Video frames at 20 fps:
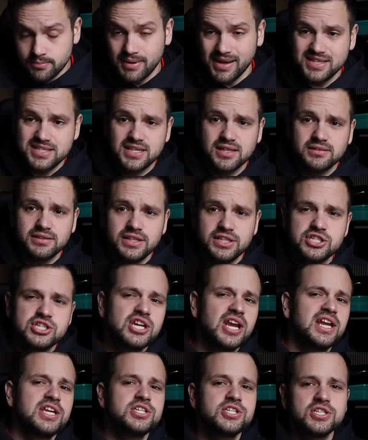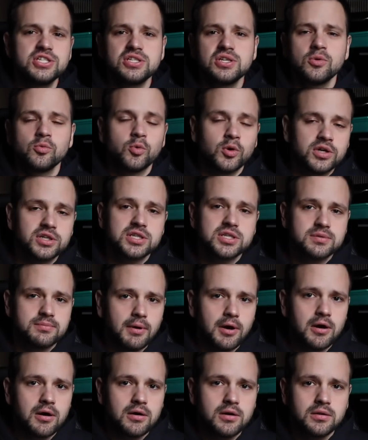basically, changes were
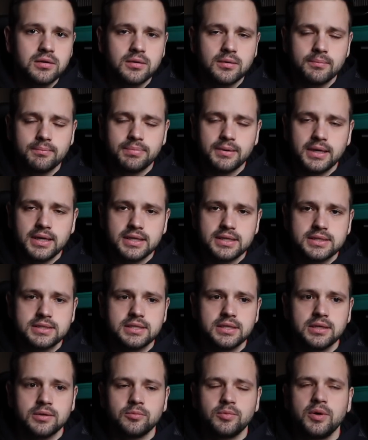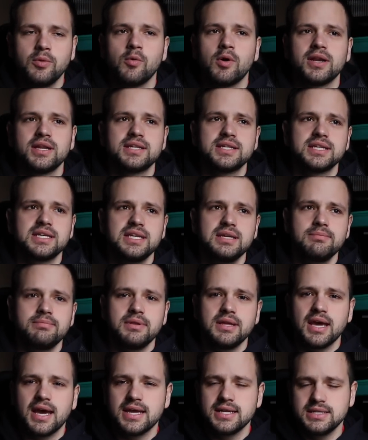small, but we wanted to keep
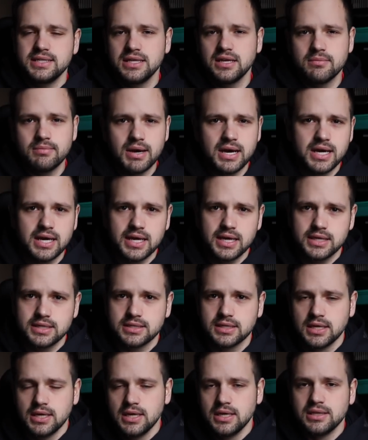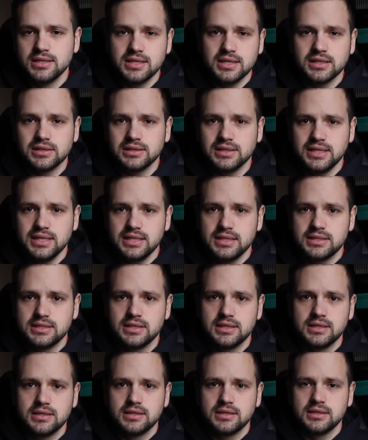the idea behind the
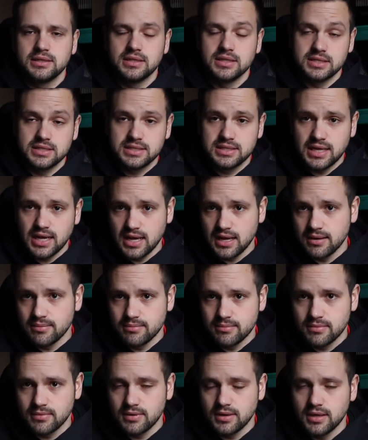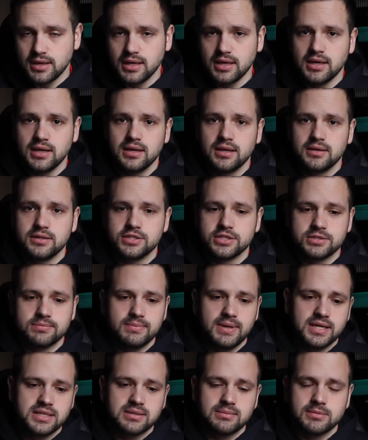Elite the same and just
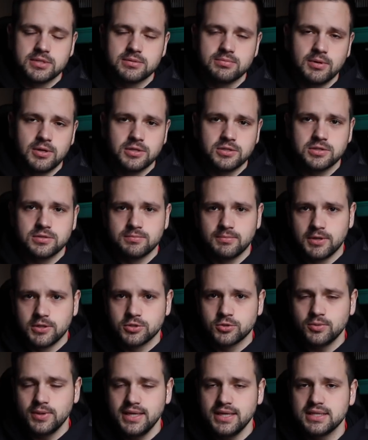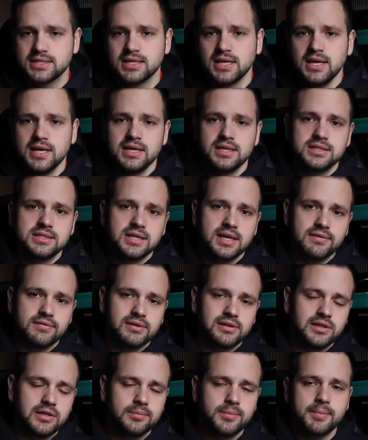make some small, small tweaks to give
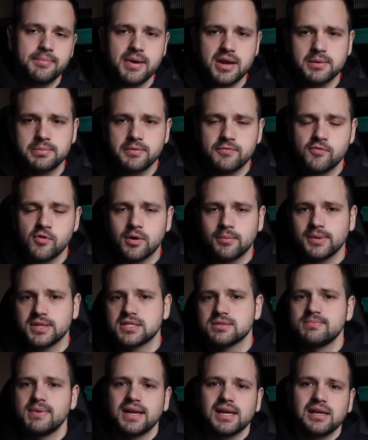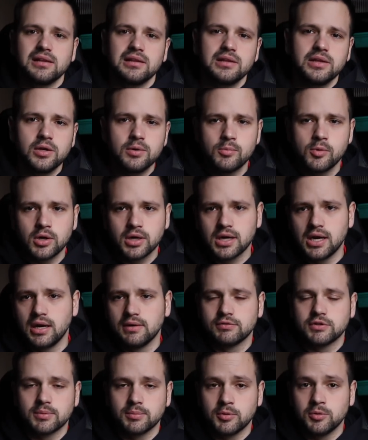it a little bit better performance, make it a little more
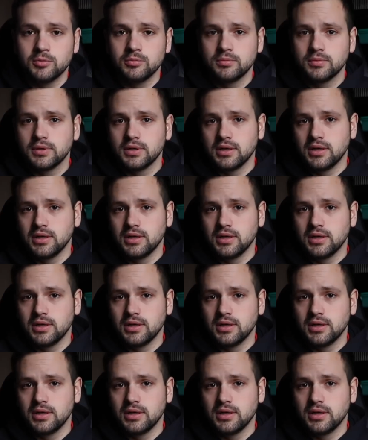comfortable